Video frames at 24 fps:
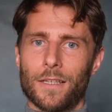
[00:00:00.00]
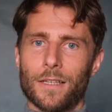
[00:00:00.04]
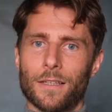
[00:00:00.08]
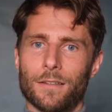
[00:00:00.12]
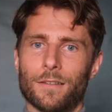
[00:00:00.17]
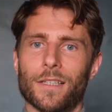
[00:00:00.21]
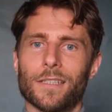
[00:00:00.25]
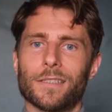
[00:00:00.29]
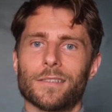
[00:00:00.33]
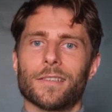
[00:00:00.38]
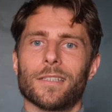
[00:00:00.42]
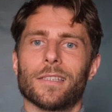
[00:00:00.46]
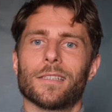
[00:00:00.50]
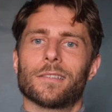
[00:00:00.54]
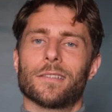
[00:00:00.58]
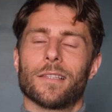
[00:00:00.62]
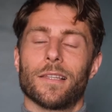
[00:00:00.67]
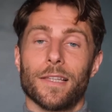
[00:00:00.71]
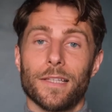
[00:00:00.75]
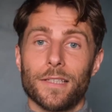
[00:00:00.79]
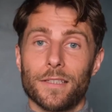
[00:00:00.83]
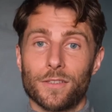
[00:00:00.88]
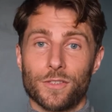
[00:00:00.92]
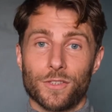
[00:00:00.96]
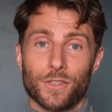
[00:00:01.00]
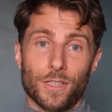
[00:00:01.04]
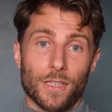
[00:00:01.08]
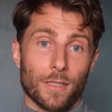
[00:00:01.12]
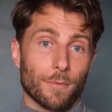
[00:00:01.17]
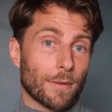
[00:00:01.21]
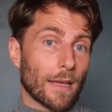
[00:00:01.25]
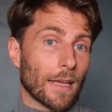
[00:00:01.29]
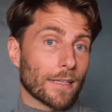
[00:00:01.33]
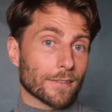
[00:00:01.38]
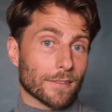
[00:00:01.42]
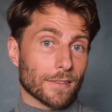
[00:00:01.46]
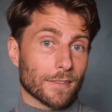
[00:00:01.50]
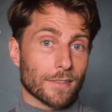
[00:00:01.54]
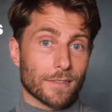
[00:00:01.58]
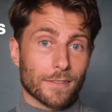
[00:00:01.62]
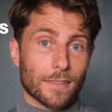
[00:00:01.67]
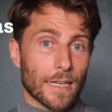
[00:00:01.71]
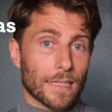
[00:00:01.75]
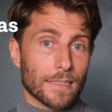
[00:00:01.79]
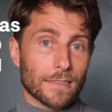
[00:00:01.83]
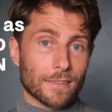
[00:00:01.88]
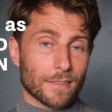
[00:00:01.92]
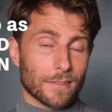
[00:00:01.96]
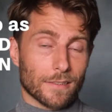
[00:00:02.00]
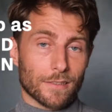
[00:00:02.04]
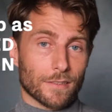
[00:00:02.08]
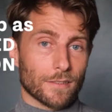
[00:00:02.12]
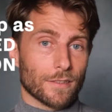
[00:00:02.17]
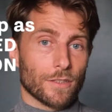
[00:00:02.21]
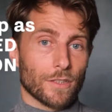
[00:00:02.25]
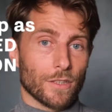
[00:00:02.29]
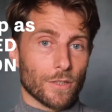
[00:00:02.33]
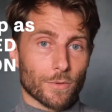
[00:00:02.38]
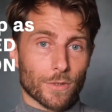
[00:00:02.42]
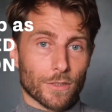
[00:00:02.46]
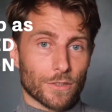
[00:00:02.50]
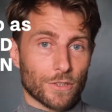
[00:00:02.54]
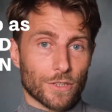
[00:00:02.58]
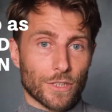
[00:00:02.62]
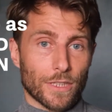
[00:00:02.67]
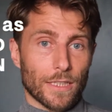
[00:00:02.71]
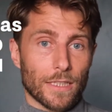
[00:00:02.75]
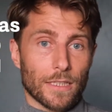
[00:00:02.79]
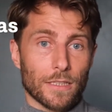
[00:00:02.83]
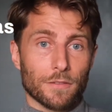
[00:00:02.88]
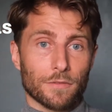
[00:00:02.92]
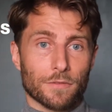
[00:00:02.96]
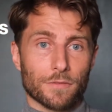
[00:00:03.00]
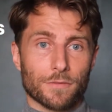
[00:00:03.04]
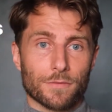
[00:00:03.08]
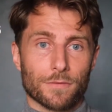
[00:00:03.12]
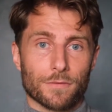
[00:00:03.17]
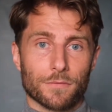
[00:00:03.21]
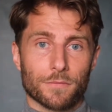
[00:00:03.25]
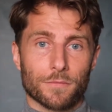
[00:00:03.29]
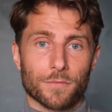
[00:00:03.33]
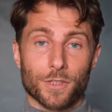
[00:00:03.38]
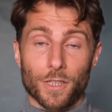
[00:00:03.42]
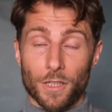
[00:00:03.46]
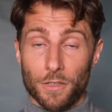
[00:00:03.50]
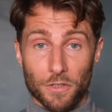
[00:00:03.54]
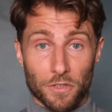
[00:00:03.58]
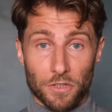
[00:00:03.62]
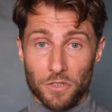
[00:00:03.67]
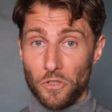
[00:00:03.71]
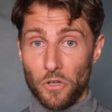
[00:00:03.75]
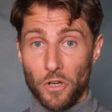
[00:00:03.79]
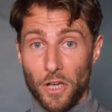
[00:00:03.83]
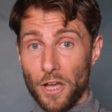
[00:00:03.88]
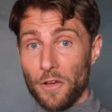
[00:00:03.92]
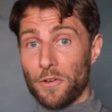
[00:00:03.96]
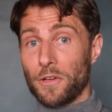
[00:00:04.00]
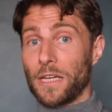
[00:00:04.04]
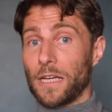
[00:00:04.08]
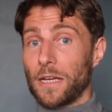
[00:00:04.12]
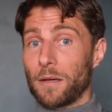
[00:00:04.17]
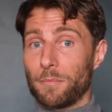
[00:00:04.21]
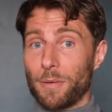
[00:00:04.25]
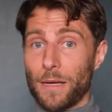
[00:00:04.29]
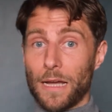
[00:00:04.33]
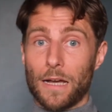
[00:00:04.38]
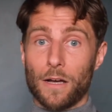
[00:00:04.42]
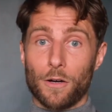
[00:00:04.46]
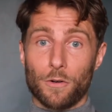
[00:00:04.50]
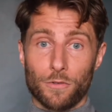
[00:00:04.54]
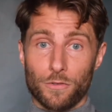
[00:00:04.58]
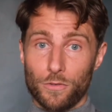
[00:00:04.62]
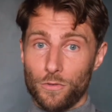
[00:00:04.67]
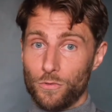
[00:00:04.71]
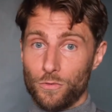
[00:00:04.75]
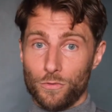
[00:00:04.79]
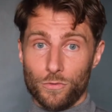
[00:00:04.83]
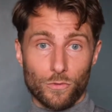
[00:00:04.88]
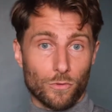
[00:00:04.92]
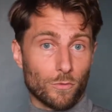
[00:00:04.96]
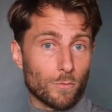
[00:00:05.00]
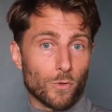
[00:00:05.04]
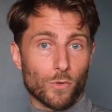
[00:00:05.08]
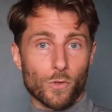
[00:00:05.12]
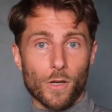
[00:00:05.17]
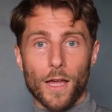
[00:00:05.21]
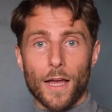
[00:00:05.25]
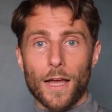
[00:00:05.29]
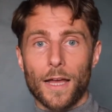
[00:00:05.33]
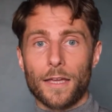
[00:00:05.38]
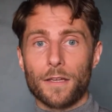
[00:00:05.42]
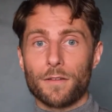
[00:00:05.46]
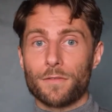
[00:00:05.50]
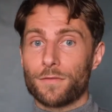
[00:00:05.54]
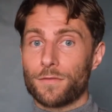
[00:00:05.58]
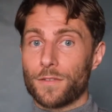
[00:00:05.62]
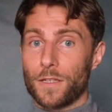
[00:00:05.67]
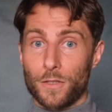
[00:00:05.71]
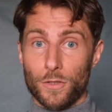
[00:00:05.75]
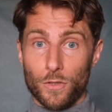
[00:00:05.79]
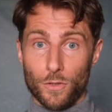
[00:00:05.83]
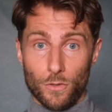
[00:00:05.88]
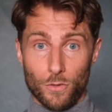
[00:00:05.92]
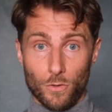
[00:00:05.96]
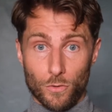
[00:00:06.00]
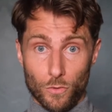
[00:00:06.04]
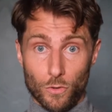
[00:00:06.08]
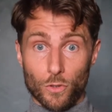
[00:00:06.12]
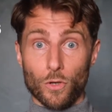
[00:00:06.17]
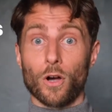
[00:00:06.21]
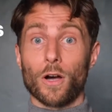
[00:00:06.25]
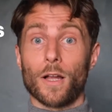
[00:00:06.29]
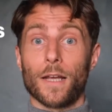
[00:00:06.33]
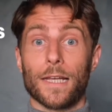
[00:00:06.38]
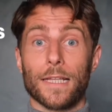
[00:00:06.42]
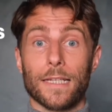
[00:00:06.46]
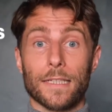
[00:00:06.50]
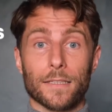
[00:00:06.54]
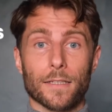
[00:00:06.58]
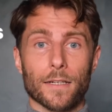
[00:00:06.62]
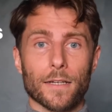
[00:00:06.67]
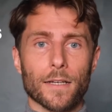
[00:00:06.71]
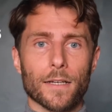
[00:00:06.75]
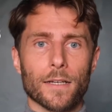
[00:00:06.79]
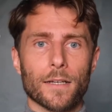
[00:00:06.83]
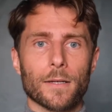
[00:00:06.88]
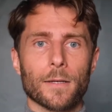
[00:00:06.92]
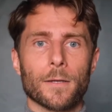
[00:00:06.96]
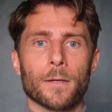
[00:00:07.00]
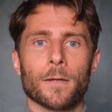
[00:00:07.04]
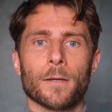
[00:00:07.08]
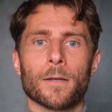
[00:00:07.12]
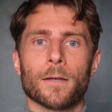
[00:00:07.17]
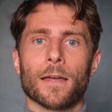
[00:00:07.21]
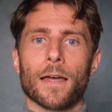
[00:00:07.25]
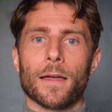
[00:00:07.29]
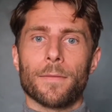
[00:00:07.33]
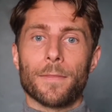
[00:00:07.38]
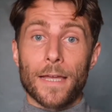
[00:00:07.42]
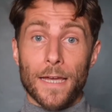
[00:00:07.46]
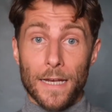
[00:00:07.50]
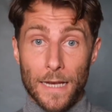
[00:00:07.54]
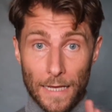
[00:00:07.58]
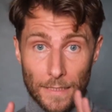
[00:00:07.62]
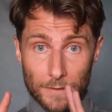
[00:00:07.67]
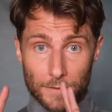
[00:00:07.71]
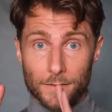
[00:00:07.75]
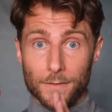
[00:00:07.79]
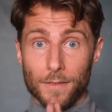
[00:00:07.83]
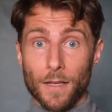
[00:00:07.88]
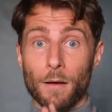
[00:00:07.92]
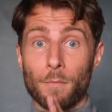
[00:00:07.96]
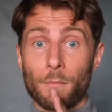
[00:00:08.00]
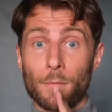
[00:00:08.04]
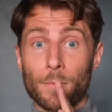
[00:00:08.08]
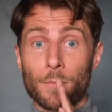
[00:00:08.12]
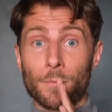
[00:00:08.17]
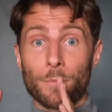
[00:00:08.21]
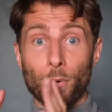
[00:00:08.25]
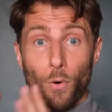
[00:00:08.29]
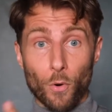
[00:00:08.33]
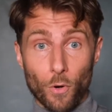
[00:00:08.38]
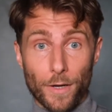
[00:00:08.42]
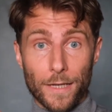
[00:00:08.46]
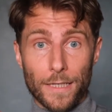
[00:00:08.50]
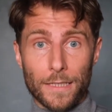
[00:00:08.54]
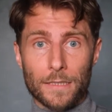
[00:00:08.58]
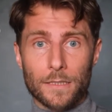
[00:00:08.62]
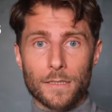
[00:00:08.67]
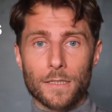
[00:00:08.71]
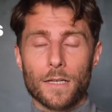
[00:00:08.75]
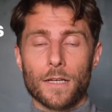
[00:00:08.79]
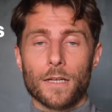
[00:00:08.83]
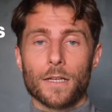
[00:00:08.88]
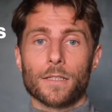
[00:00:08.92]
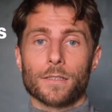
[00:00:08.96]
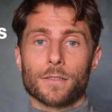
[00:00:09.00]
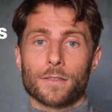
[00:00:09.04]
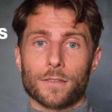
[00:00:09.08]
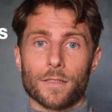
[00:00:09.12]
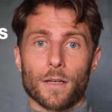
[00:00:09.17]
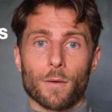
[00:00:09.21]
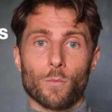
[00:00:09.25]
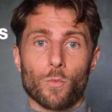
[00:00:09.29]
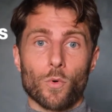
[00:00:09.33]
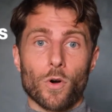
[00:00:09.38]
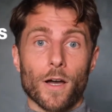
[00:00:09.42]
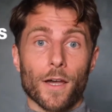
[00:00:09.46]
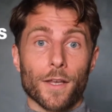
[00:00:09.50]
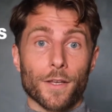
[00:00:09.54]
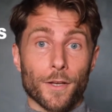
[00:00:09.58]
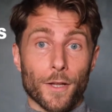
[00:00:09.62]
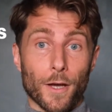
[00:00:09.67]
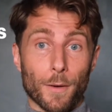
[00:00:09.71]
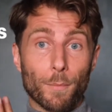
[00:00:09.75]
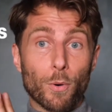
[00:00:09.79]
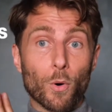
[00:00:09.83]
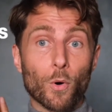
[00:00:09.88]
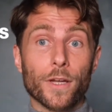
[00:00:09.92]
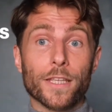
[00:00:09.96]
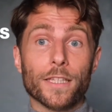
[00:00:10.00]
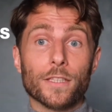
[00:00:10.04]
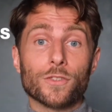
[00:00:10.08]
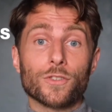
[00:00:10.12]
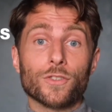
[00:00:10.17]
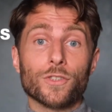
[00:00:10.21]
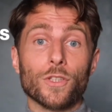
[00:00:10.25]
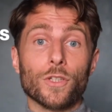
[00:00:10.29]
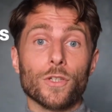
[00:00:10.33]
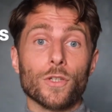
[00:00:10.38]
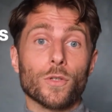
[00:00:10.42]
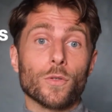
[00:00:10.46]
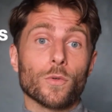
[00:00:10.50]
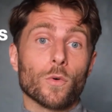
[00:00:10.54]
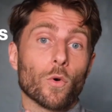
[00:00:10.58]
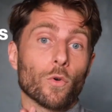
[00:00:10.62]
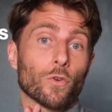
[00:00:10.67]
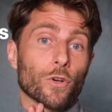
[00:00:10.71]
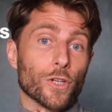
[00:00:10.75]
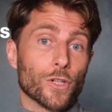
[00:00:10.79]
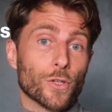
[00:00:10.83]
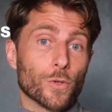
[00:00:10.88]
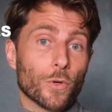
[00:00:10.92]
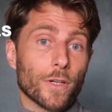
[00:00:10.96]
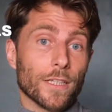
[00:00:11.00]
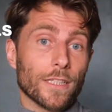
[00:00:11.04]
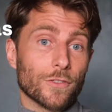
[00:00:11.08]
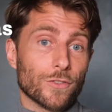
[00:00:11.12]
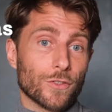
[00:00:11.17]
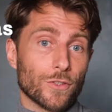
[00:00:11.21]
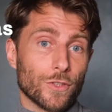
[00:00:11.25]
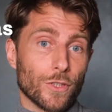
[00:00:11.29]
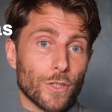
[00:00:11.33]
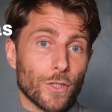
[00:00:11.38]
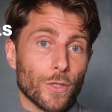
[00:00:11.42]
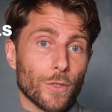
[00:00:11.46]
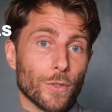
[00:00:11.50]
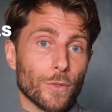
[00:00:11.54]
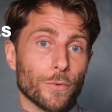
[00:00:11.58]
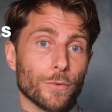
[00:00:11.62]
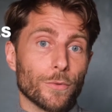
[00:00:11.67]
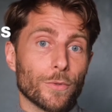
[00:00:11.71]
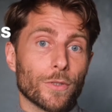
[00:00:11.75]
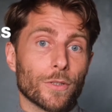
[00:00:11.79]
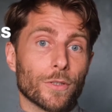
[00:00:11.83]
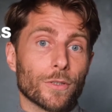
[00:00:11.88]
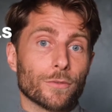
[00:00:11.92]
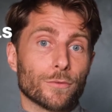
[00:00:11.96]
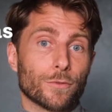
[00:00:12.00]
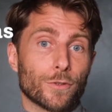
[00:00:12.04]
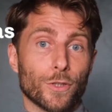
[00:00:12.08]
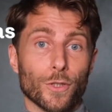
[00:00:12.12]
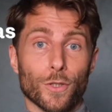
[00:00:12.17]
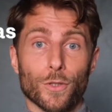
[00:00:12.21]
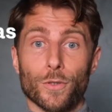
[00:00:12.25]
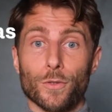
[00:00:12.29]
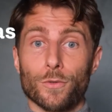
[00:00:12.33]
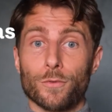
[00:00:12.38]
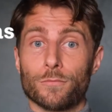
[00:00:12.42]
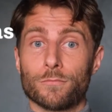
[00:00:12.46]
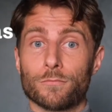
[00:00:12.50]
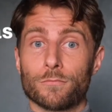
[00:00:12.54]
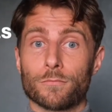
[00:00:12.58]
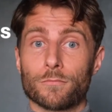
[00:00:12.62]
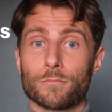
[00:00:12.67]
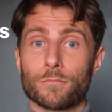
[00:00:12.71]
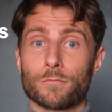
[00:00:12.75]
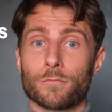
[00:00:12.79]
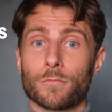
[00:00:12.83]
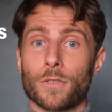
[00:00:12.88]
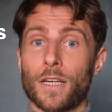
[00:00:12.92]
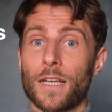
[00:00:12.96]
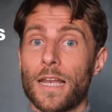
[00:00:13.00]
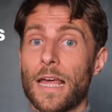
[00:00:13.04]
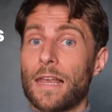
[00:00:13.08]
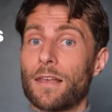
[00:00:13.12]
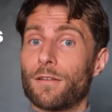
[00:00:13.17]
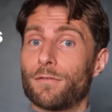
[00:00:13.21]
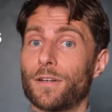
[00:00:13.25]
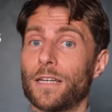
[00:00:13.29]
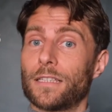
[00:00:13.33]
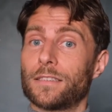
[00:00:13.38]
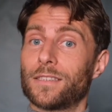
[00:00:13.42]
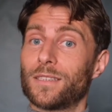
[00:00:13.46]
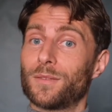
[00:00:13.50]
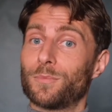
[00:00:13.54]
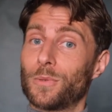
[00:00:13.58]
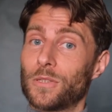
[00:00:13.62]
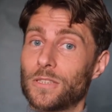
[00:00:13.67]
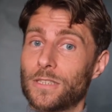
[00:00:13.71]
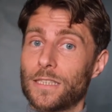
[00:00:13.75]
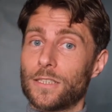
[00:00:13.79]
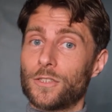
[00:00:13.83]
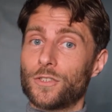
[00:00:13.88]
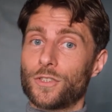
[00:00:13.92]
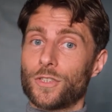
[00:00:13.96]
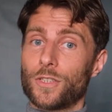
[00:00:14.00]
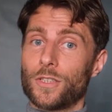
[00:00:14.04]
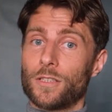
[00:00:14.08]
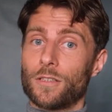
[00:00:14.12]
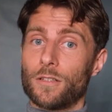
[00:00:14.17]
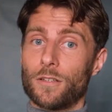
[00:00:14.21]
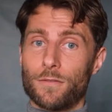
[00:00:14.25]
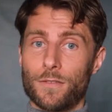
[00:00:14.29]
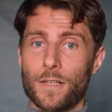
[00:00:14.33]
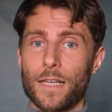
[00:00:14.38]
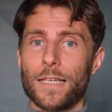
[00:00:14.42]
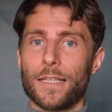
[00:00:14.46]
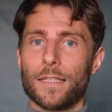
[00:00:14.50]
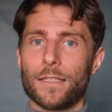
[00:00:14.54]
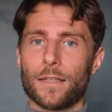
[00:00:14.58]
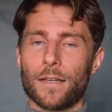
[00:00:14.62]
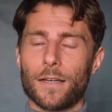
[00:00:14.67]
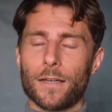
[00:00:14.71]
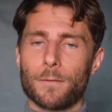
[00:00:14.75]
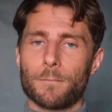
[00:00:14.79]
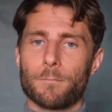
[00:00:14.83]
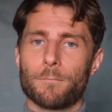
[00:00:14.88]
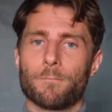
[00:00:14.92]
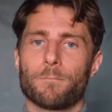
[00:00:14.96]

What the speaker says: This is leadership as a status that you achieve. So you're going about your normal life and you're not a leader, and then at some point someone appoints you or anoints you to an elevated position of leader.